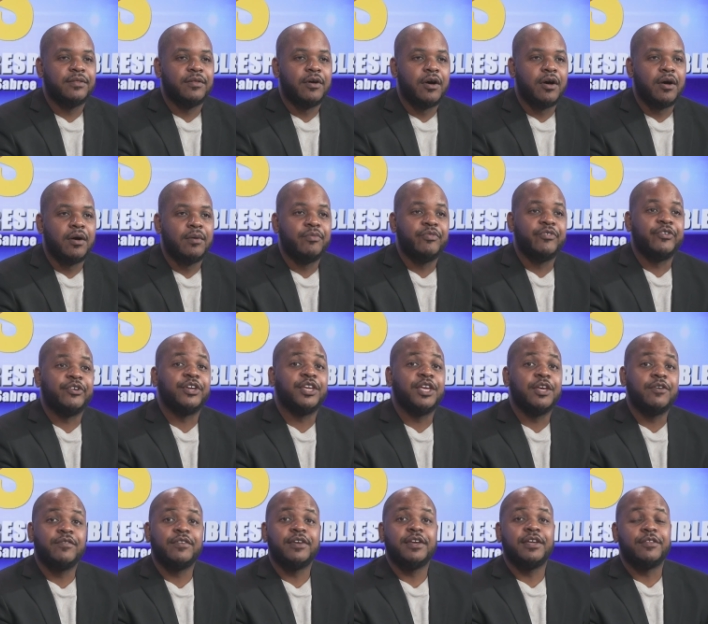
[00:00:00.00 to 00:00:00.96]
they're
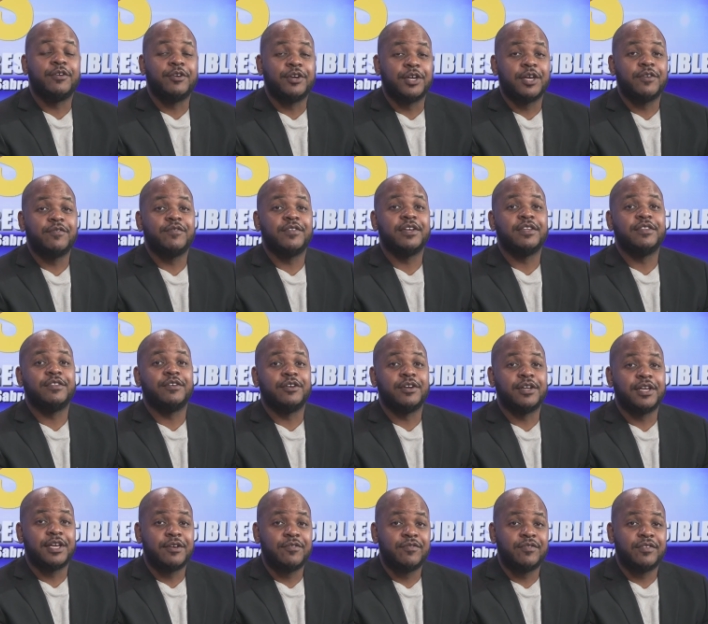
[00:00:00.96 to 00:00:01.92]
giving
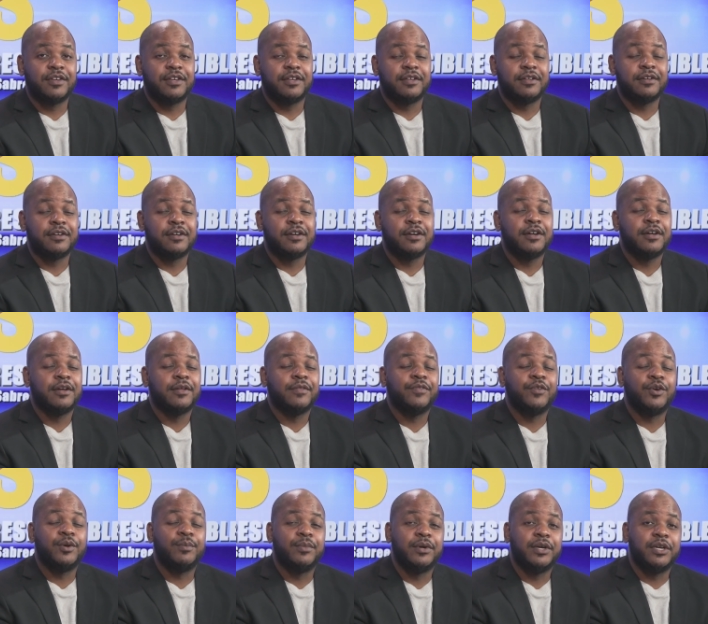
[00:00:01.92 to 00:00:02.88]

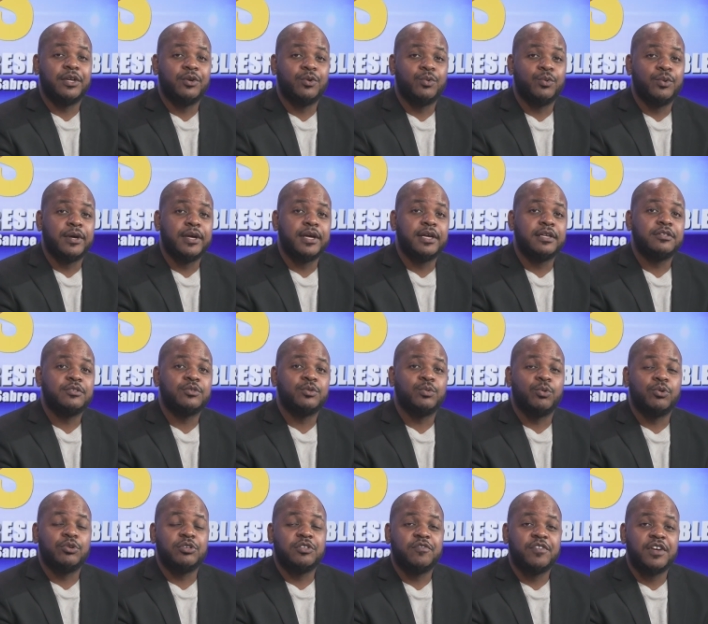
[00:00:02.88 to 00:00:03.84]
their money away
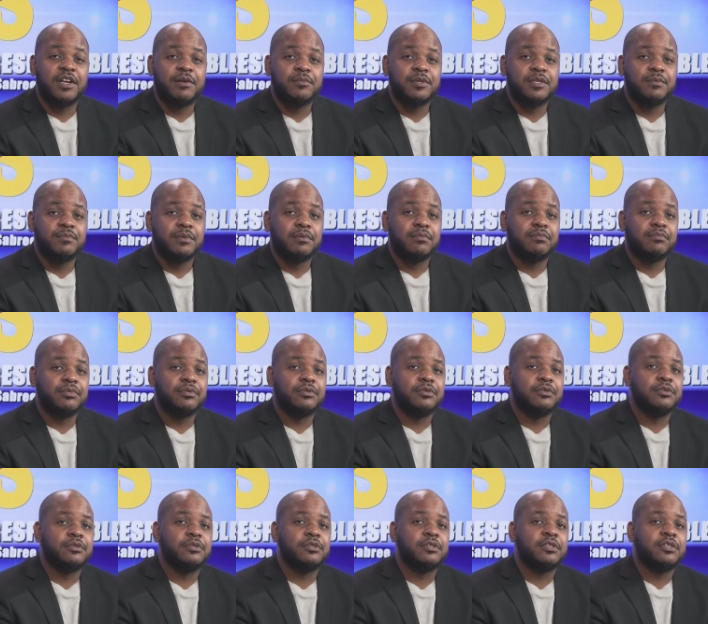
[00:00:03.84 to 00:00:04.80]
towards family
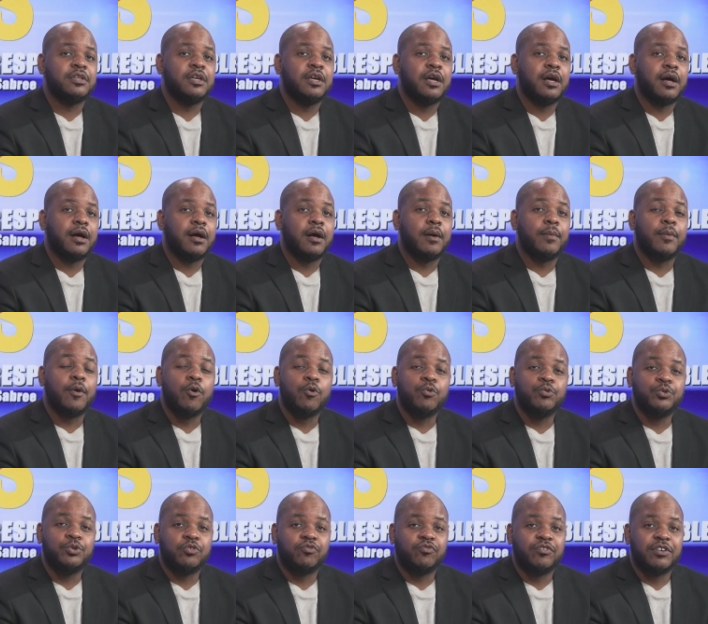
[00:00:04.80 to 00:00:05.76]
members,
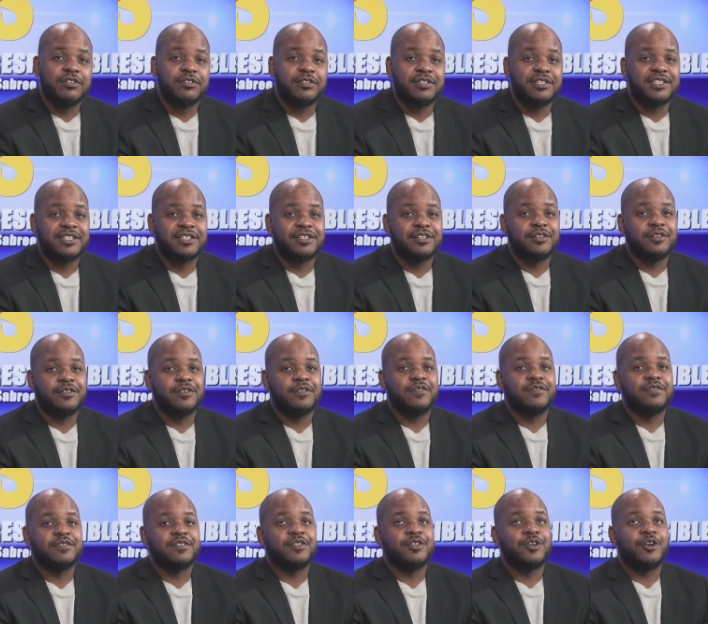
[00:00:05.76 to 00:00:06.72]
older
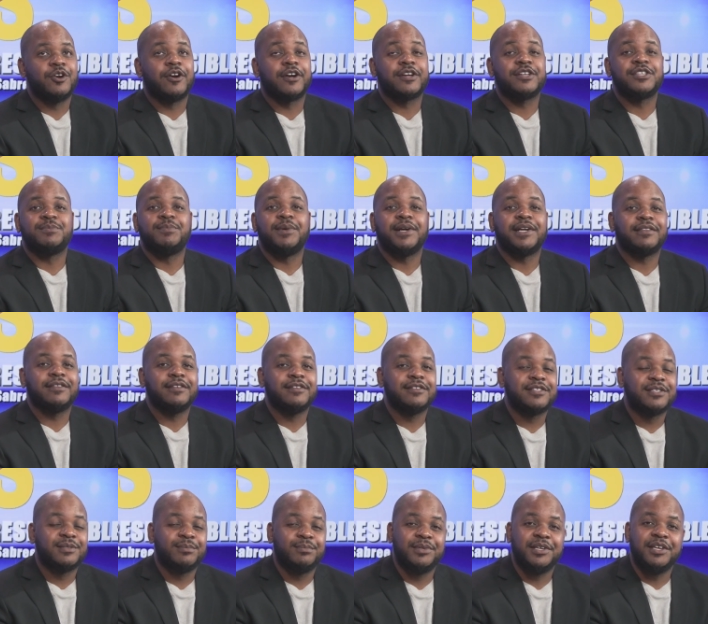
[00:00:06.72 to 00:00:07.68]
relatives, they're expected
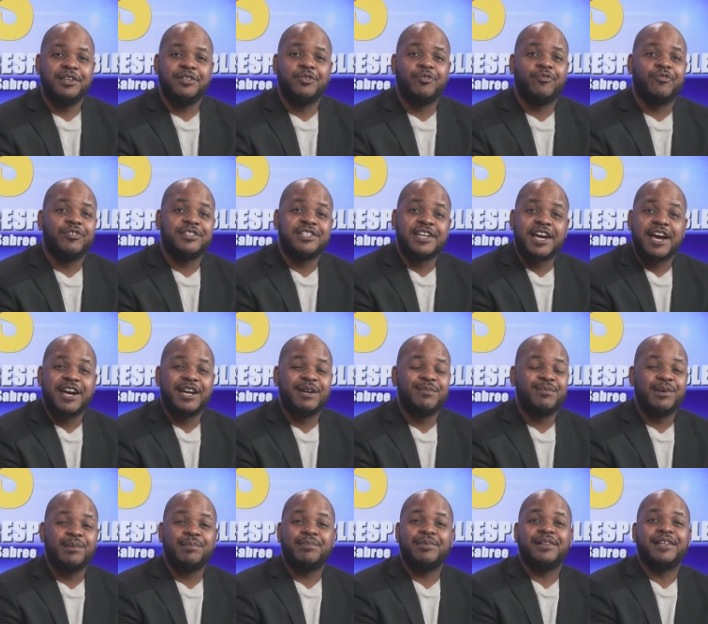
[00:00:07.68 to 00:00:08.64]
to be the
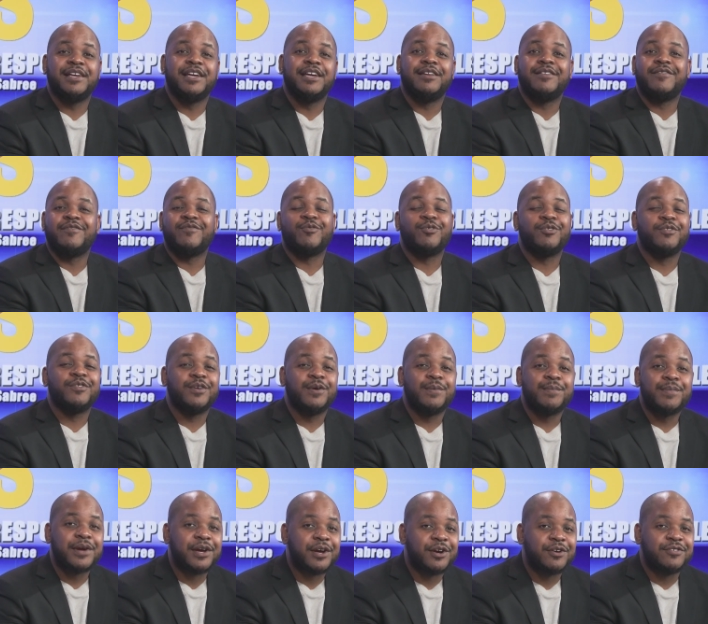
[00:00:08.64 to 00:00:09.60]
retirement plan for their
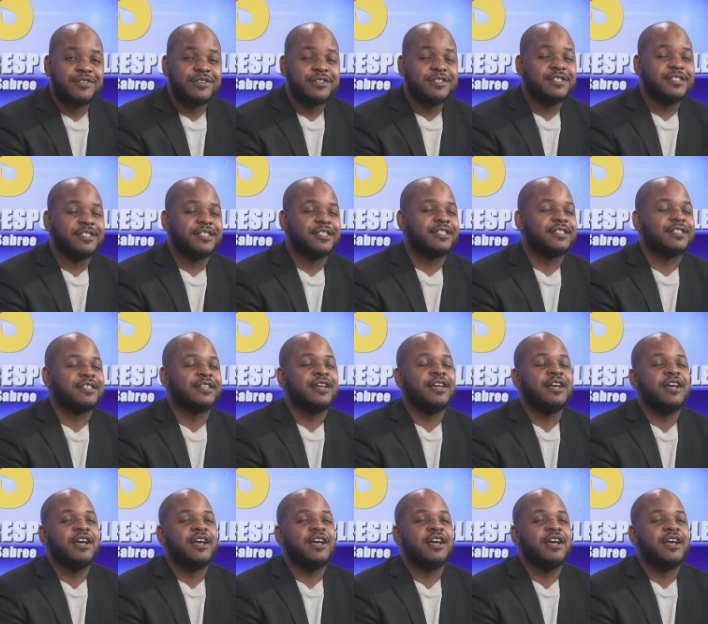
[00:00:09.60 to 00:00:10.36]
parents,